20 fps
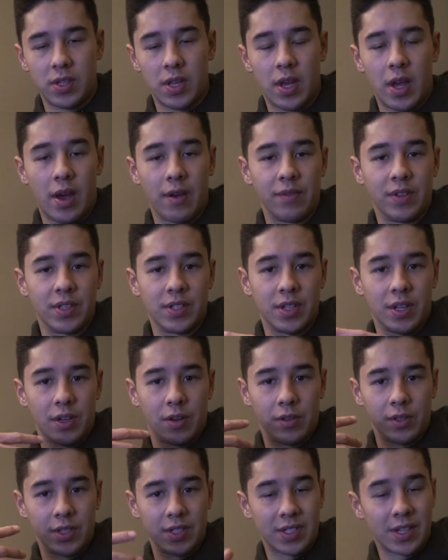They have this thing
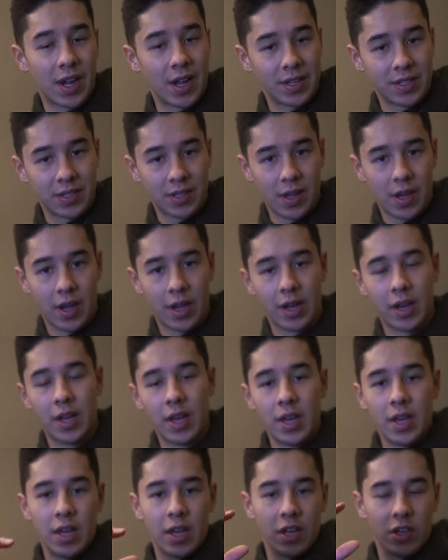called the Sky Slide
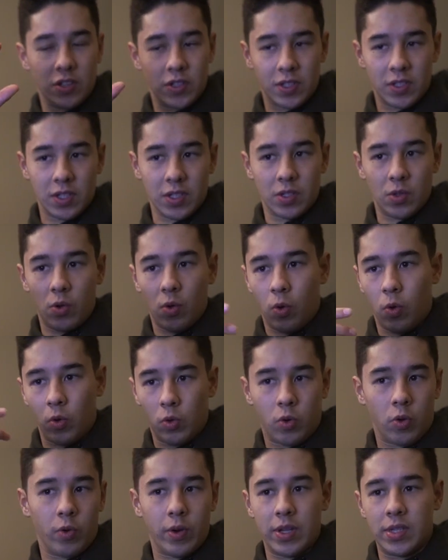and just this
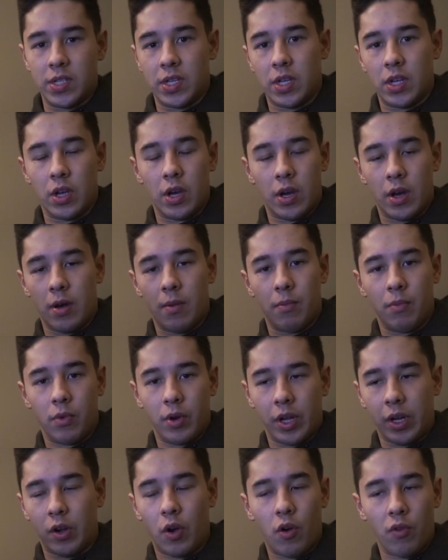whole crazy
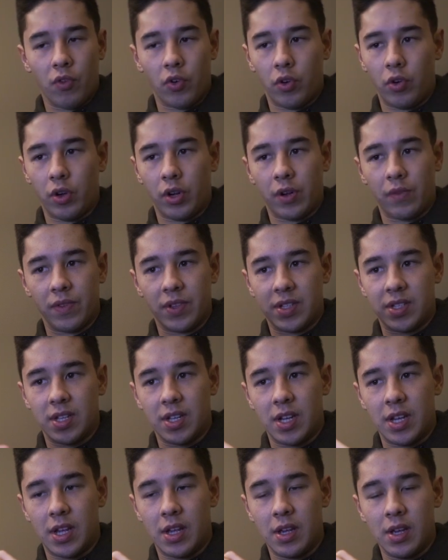like overlook of the
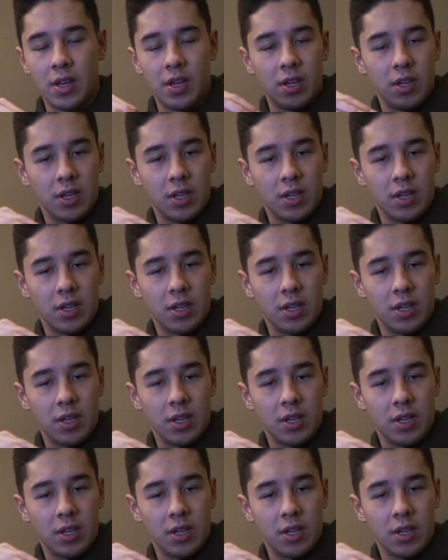city.